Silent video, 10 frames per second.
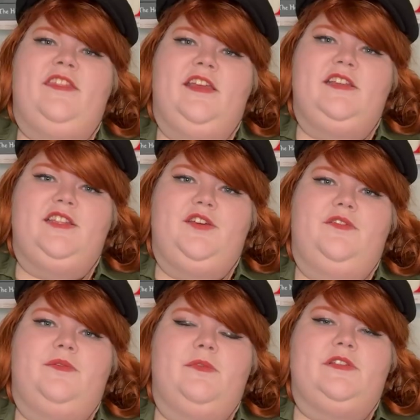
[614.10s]
I think two
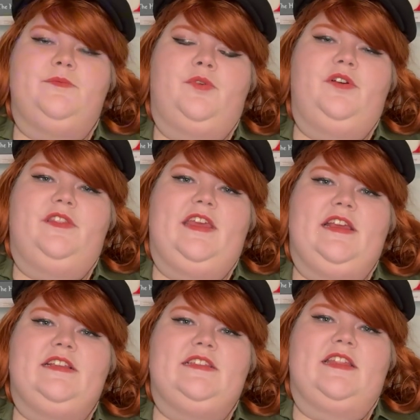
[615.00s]
of the most important
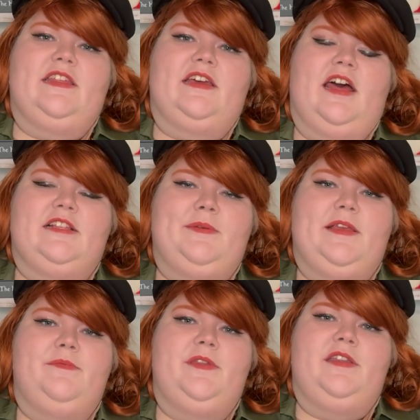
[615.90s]
things that the cosplay
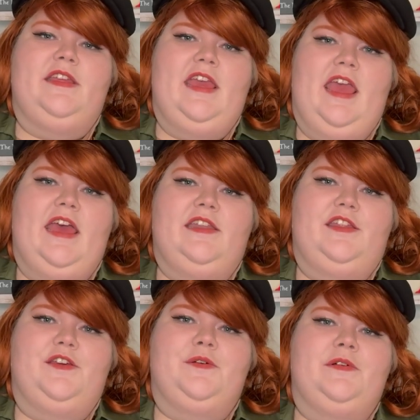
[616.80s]
community can
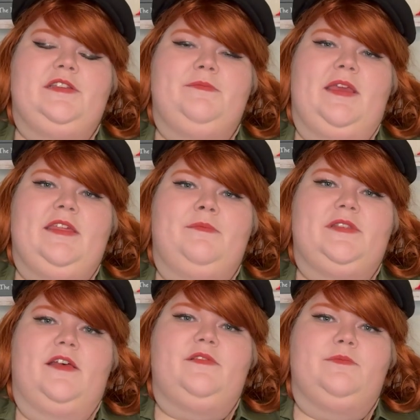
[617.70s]
do to make
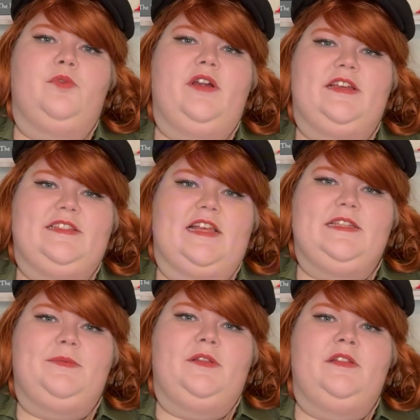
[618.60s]
themselves more
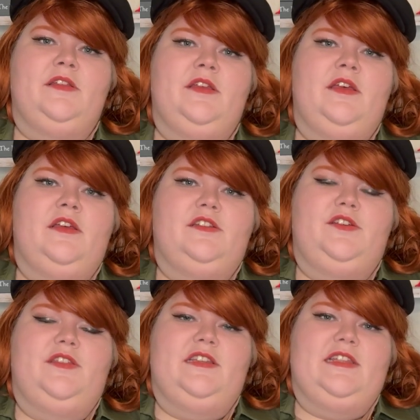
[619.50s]
accessible
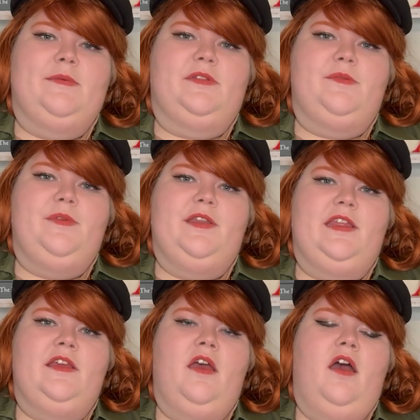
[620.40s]
to the disabled
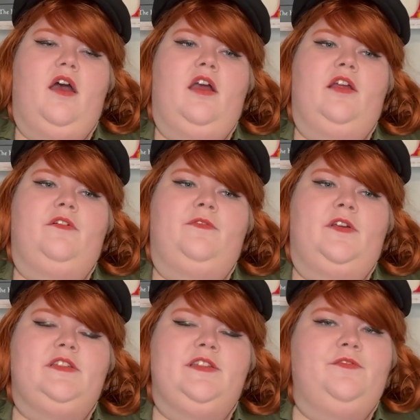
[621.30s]
community are,
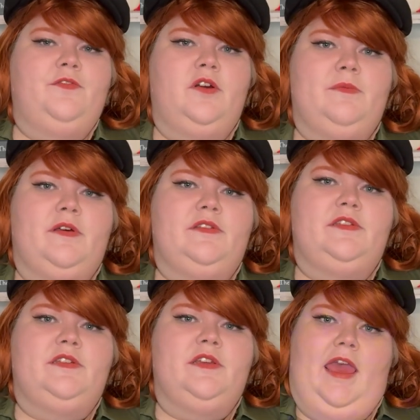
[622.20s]
first and
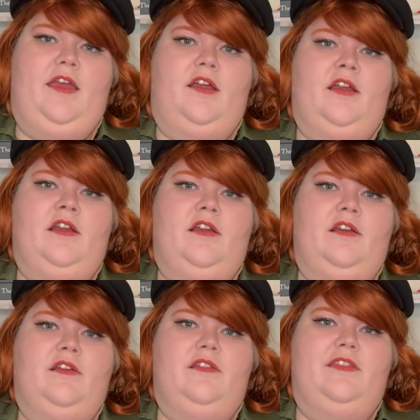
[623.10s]
foremost, care
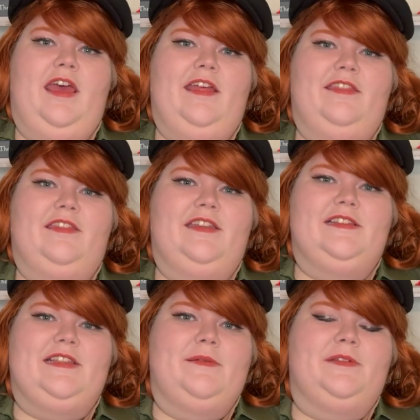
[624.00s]
that the
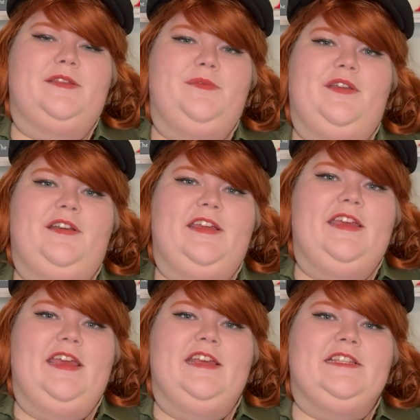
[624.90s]
disabled community
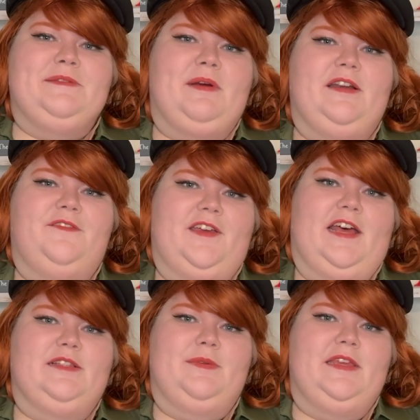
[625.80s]
is part of the
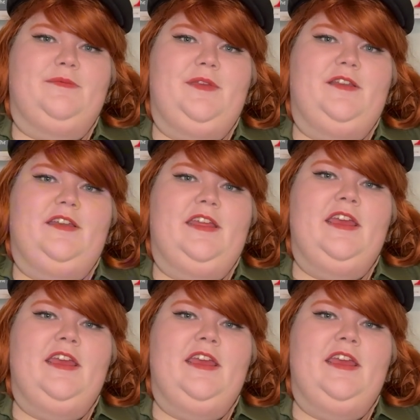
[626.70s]
cosplay community.